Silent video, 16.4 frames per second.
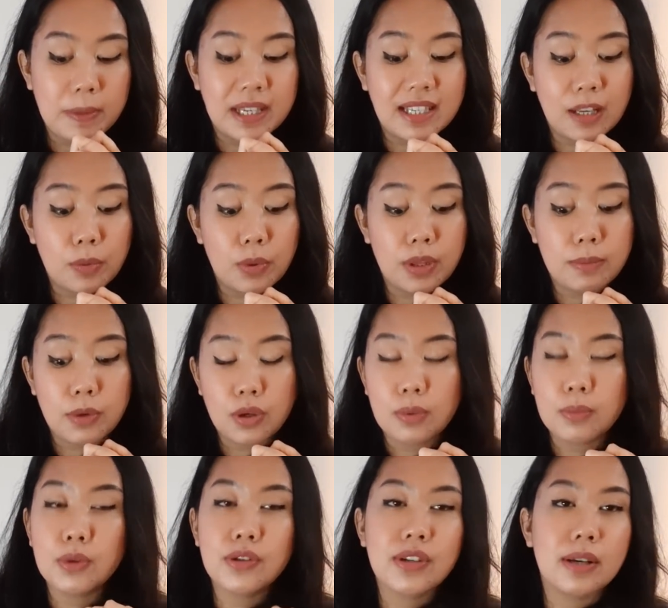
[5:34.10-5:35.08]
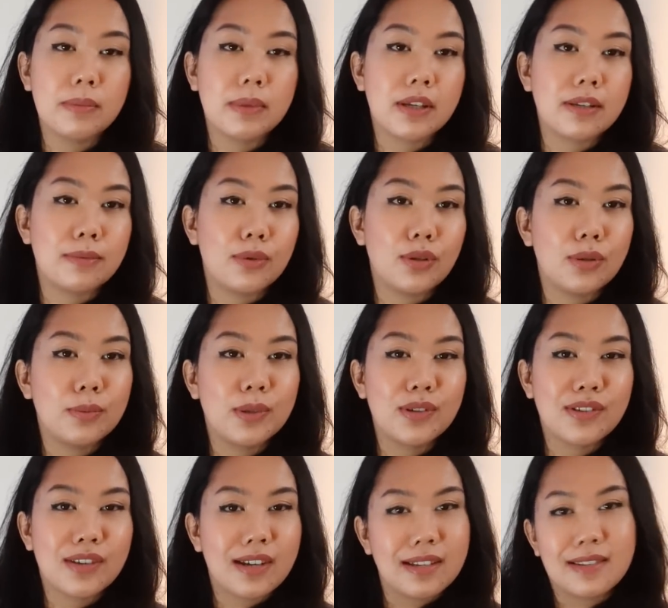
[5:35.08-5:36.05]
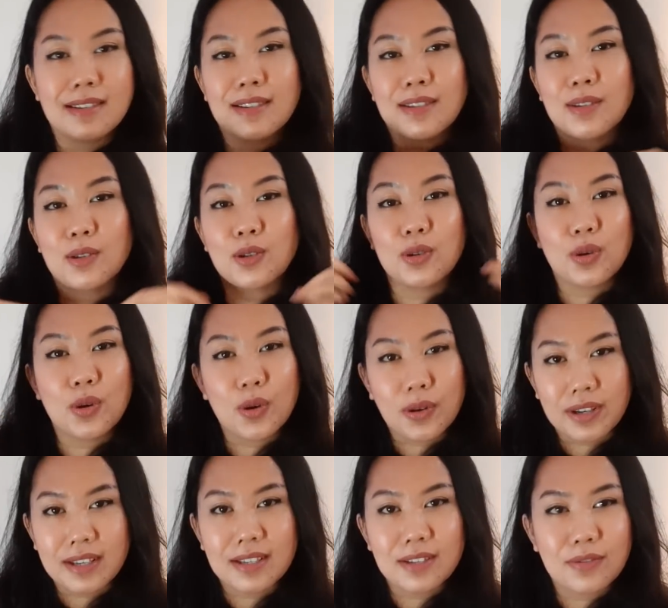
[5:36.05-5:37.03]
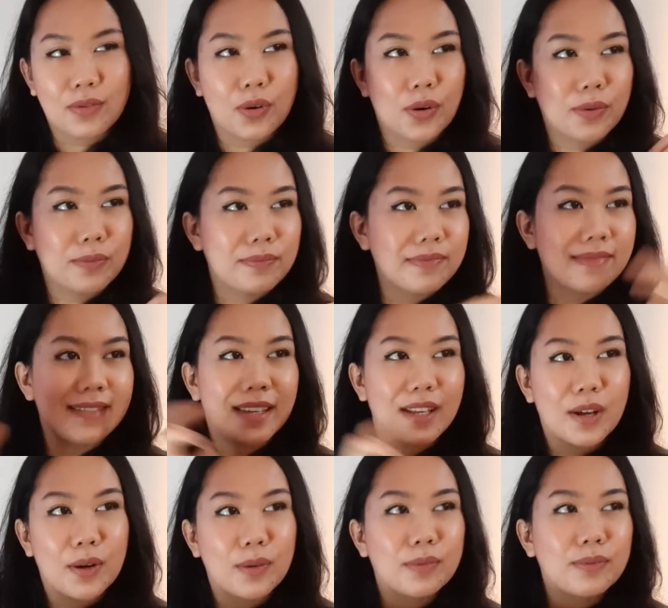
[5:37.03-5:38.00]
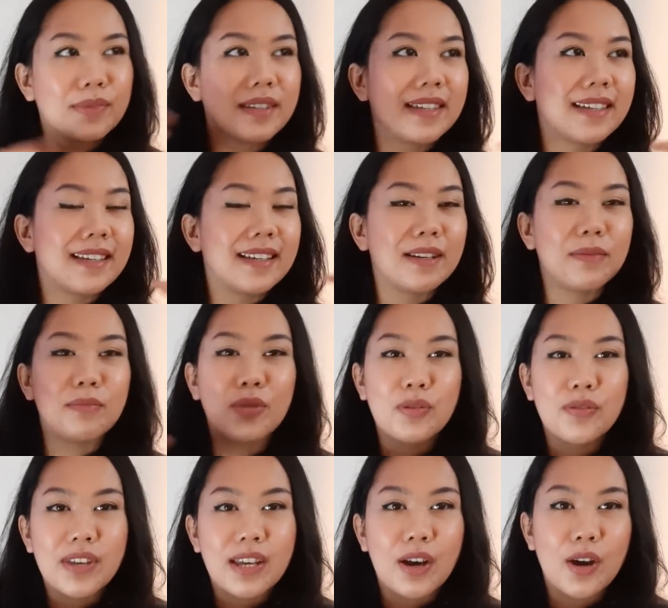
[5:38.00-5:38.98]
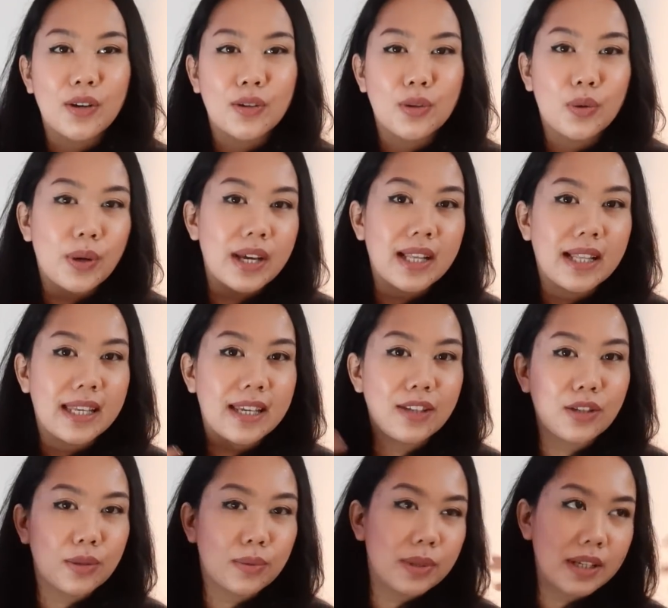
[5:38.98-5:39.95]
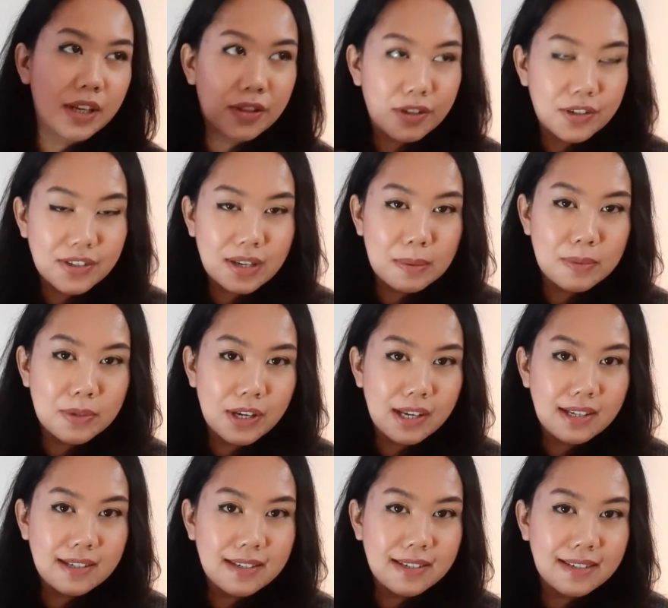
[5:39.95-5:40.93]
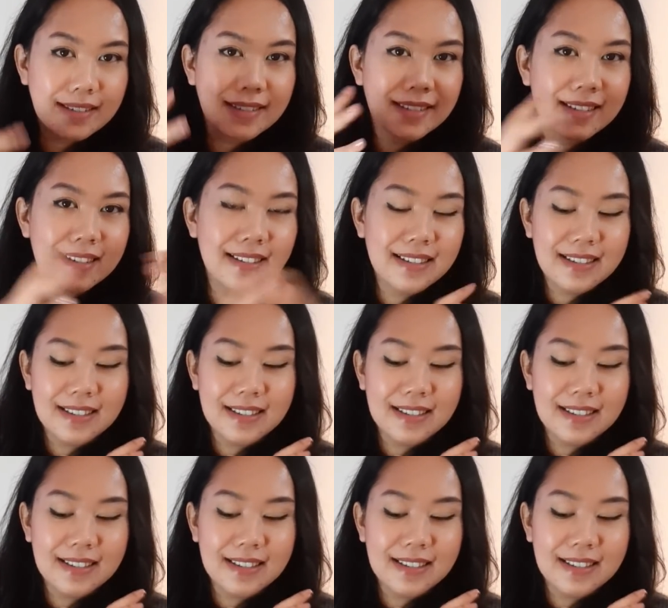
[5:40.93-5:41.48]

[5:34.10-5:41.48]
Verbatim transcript: You might be dealing with a mutable sign, because mutable signs is notorious for, you know, moving on quickly to another subject.